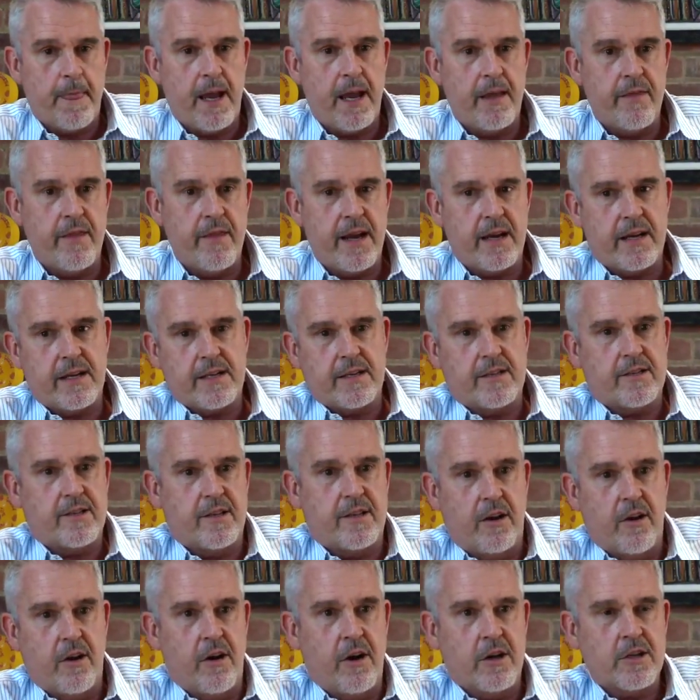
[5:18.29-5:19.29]
And
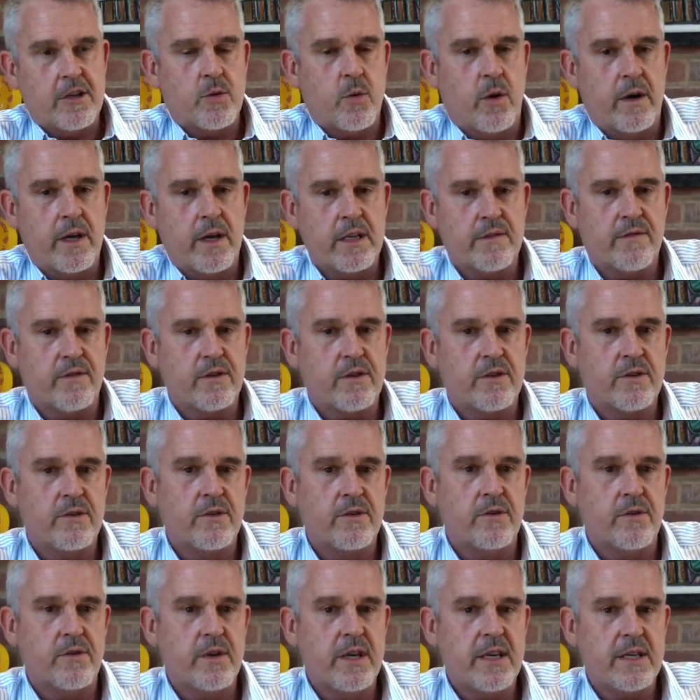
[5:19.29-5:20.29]
that last one is for
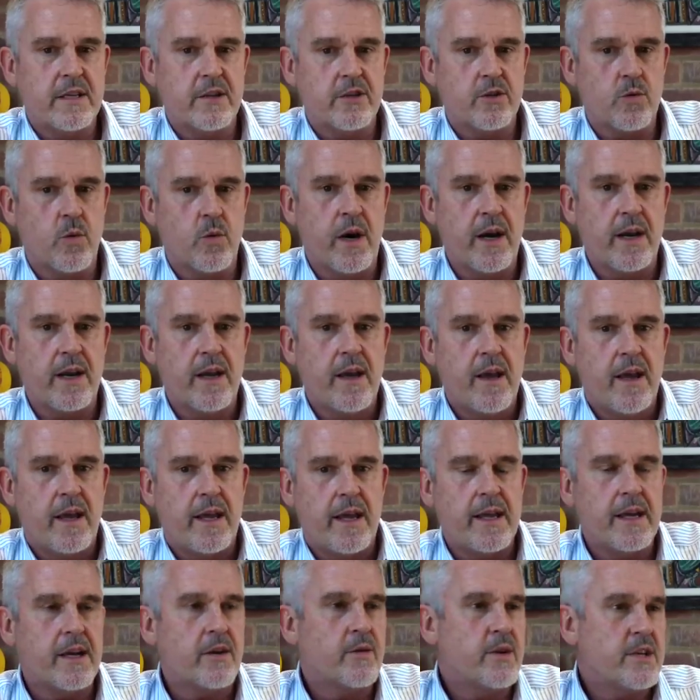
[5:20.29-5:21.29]
two reasons. One,
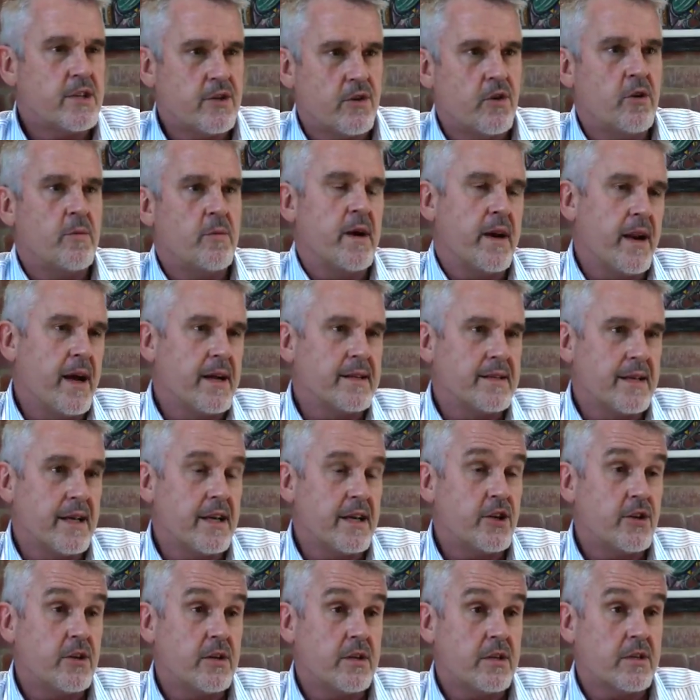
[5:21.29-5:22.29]
increased
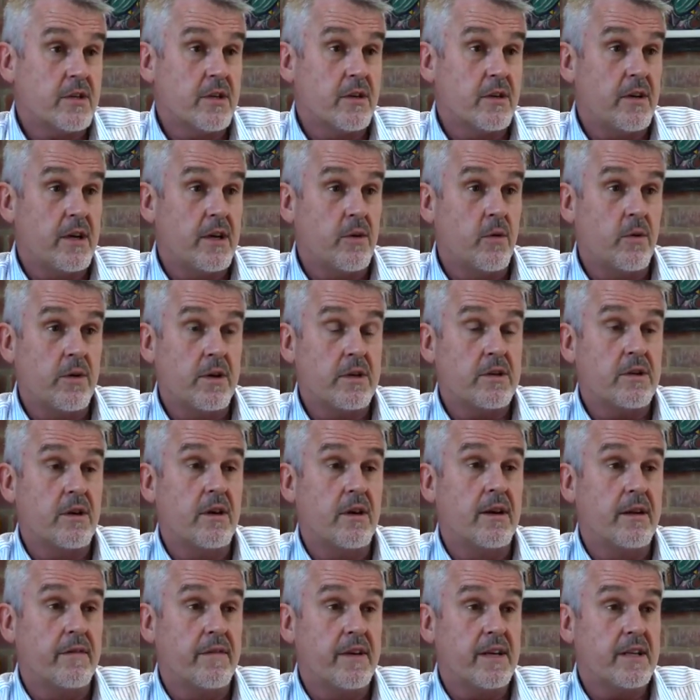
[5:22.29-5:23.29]
urbanization. So in order to
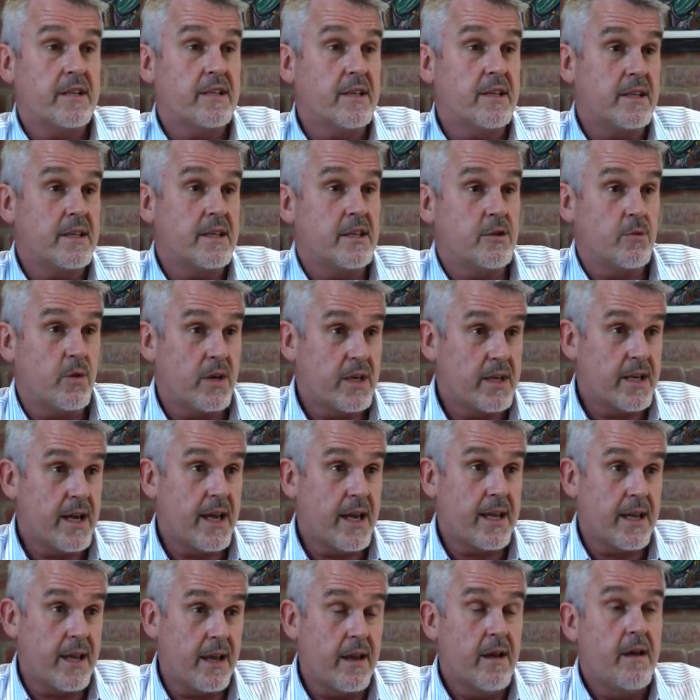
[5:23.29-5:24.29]
live in cities, we're
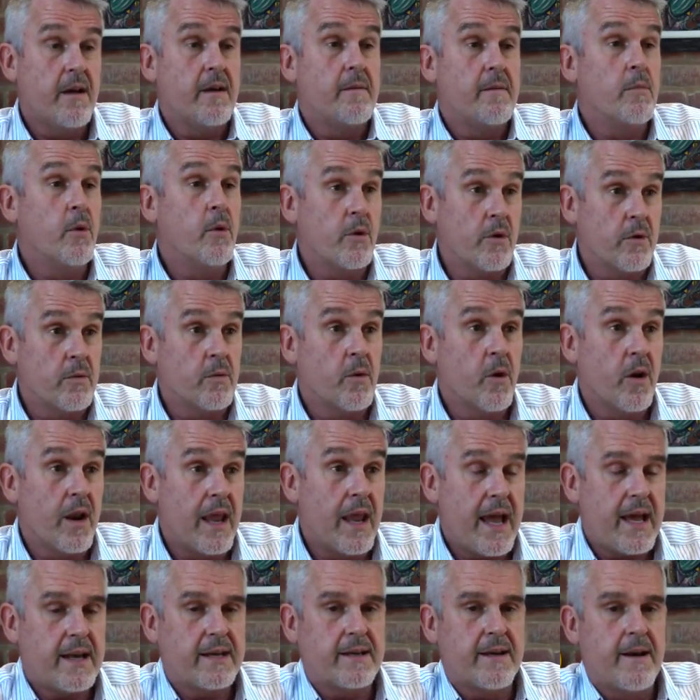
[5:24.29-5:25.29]
taking more and more
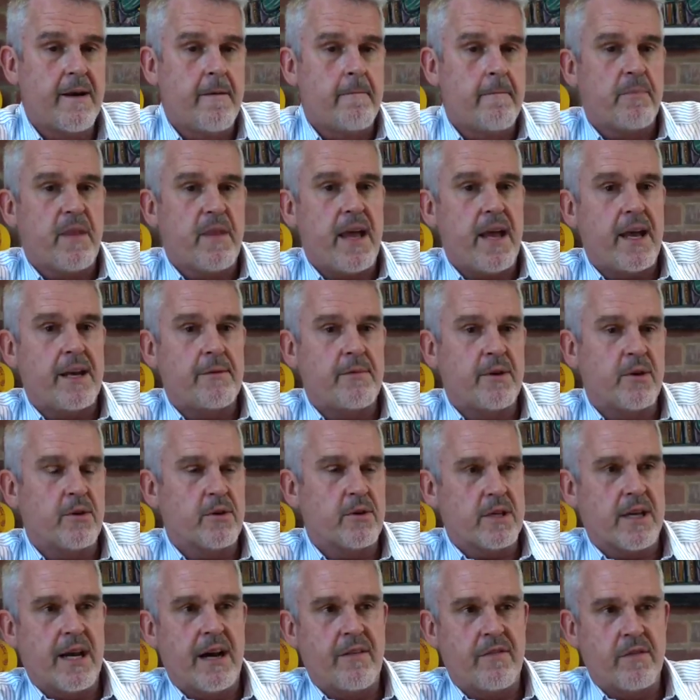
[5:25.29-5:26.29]
land. And
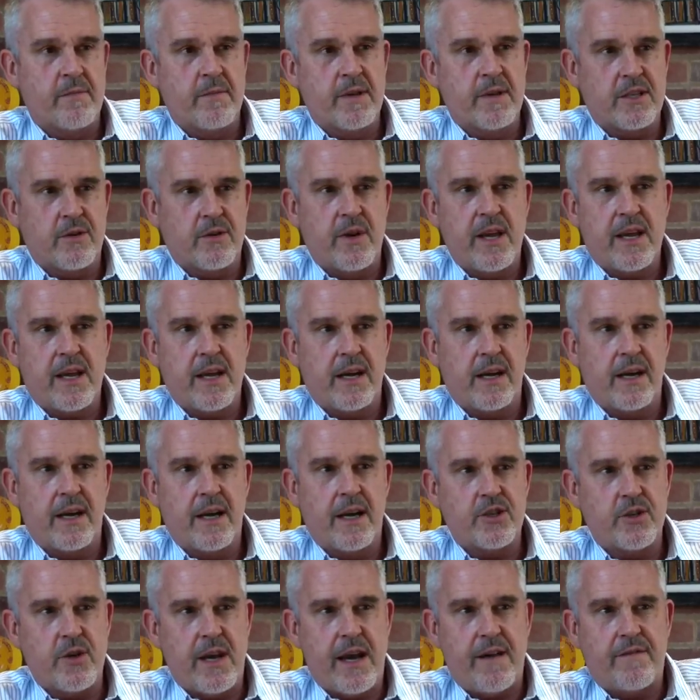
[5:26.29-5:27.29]
because governments
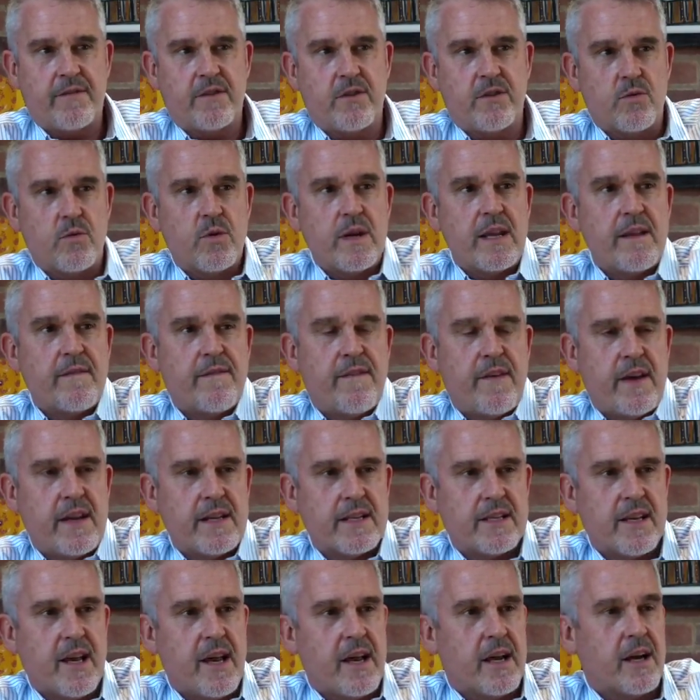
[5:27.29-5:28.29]
recognize you have to ring
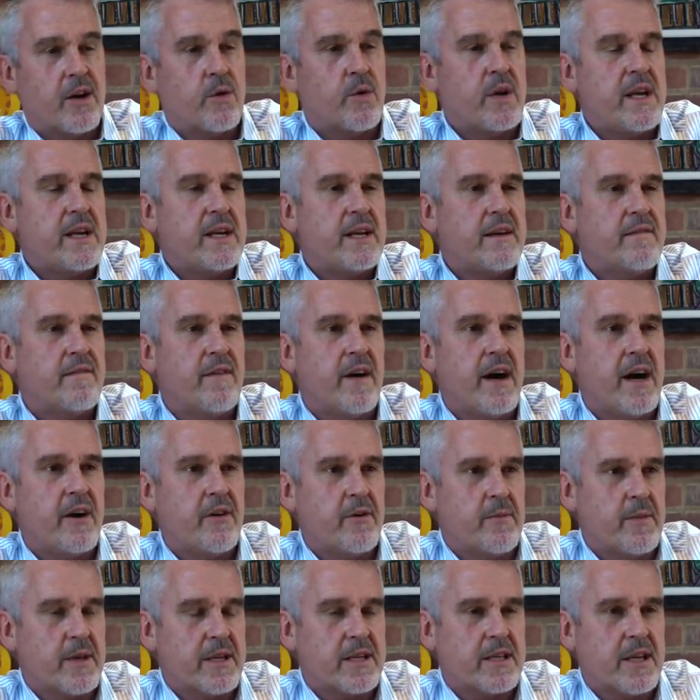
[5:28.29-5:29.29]
fence green
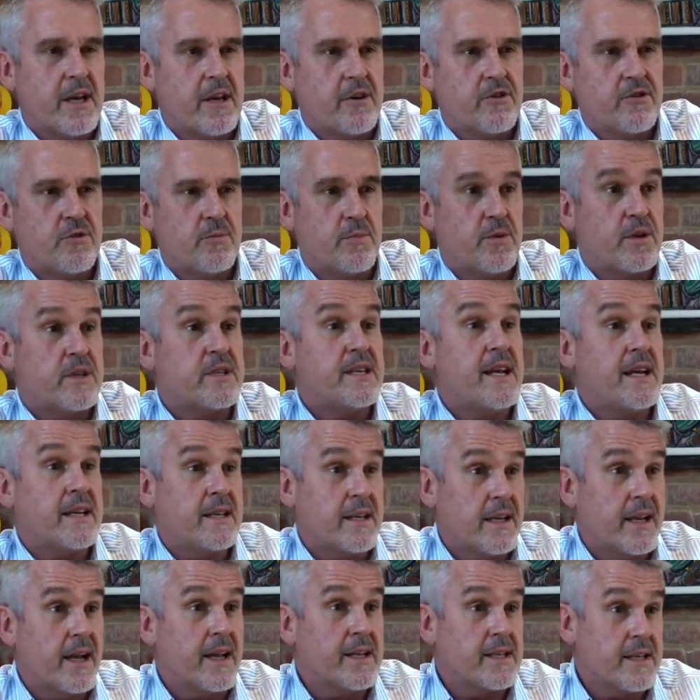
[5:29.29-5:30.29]
environments to
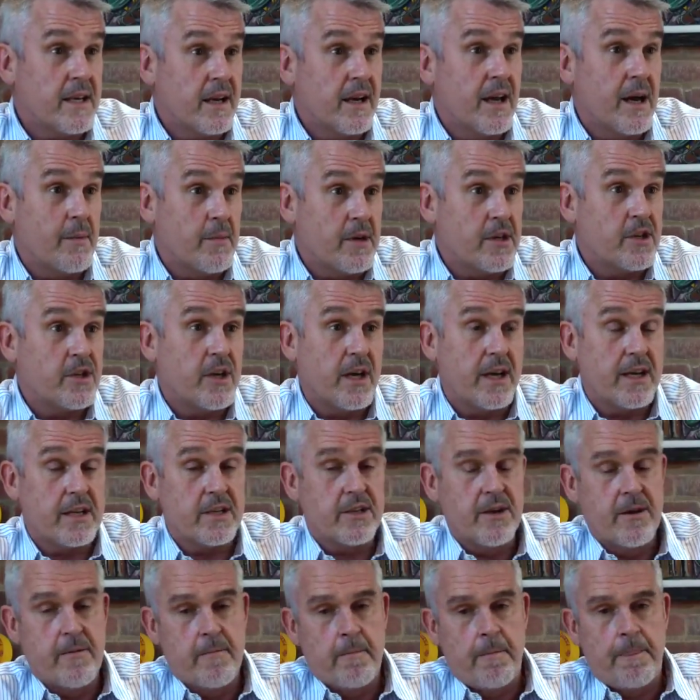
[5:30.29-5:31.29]
protect against climate
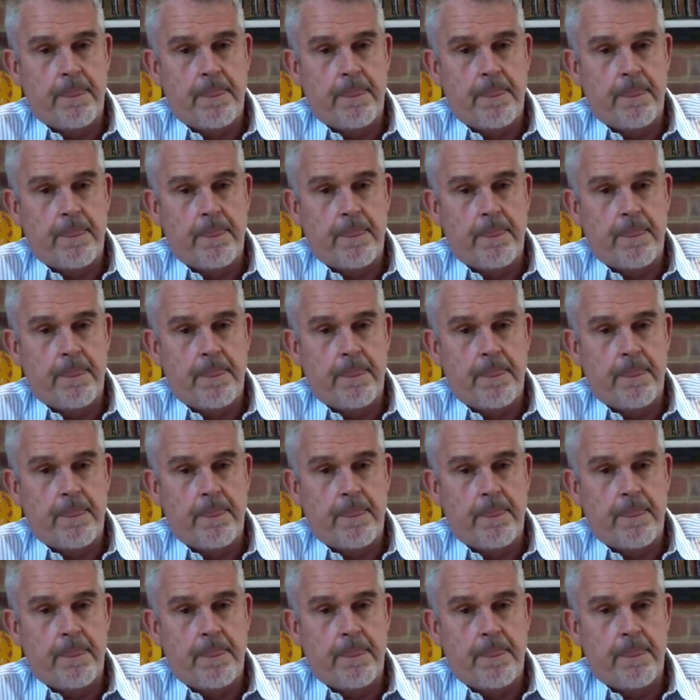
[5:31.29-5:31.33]
change.